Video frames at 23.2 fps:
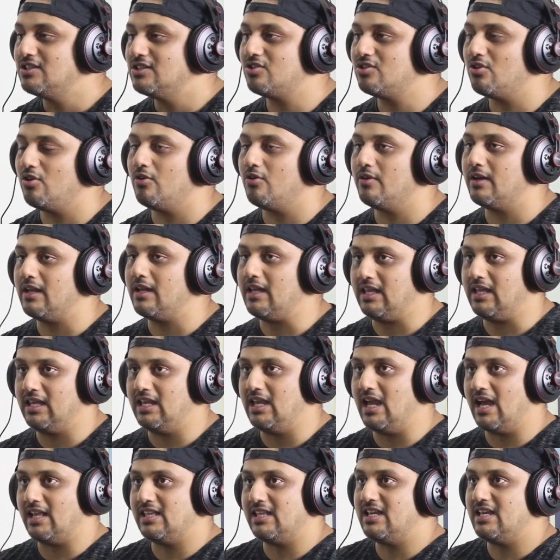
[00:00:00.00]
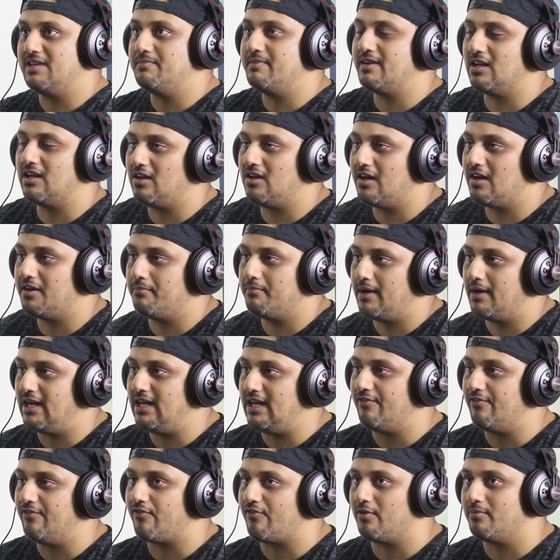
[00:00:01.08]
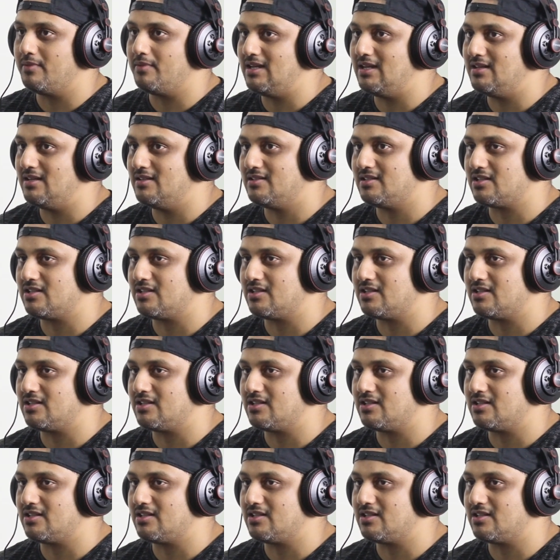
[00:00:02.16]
So I think he made a lot of money from his